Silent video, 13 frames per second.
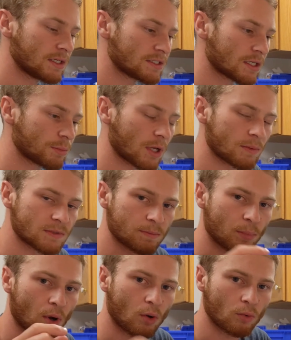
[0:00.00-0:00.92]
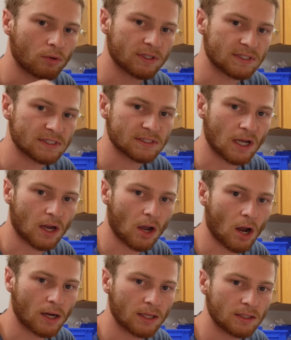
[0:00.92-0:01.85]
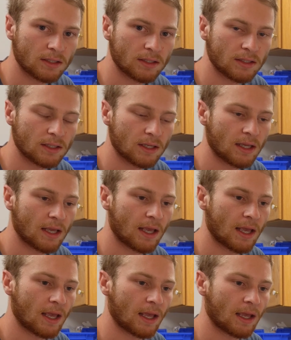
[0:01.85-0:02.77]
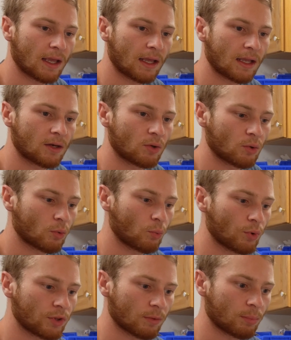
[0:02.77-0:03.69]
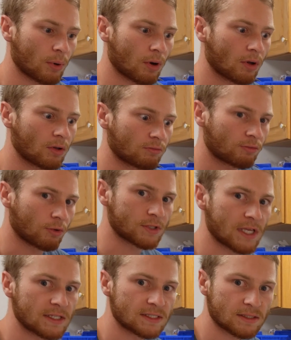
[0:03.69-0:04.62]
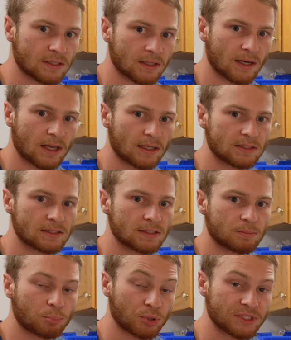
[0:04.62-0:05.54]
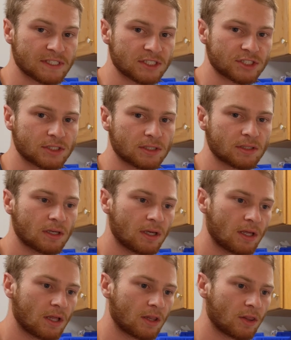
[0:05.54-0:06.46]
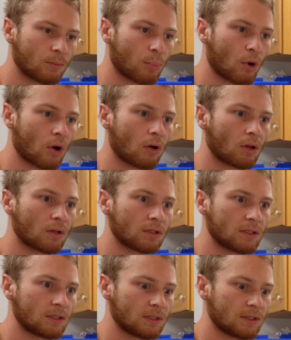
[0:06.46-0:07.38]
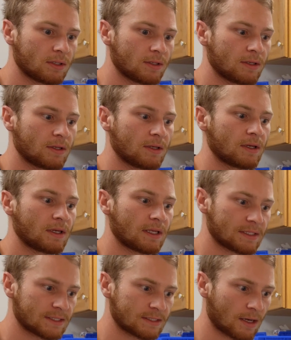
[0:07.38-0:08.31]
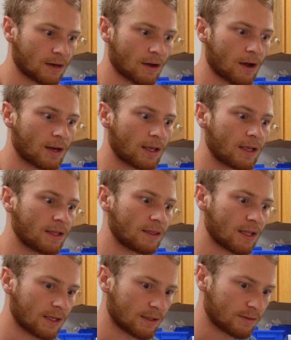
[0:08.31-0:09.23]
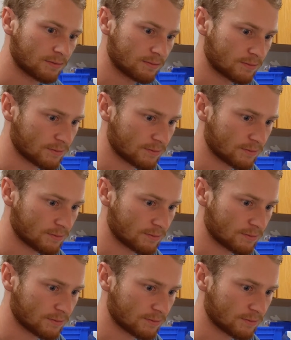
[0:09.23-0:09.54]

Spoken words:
Sometimes the ball will get stuck on it, and when the ball rotates to the next position, the ball gets stuck on it, and then it